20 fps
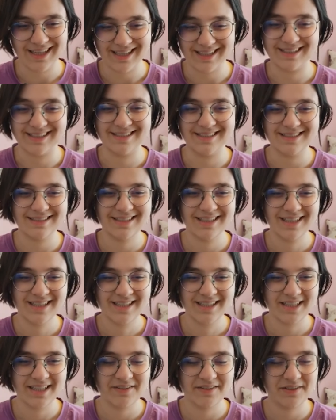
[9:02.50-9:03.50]
it.
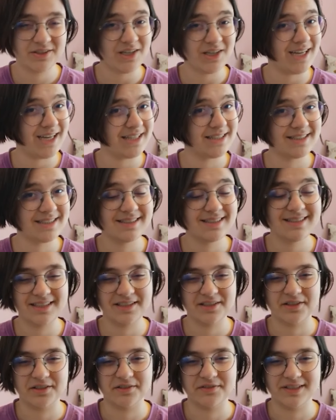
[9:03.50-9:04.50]
Even though I didn't think
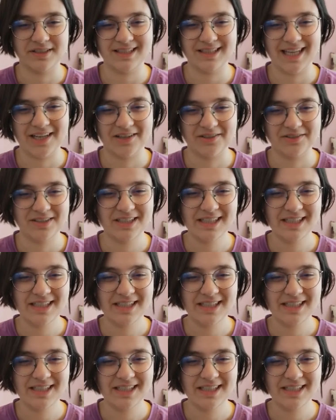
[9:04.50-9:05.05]
of it now.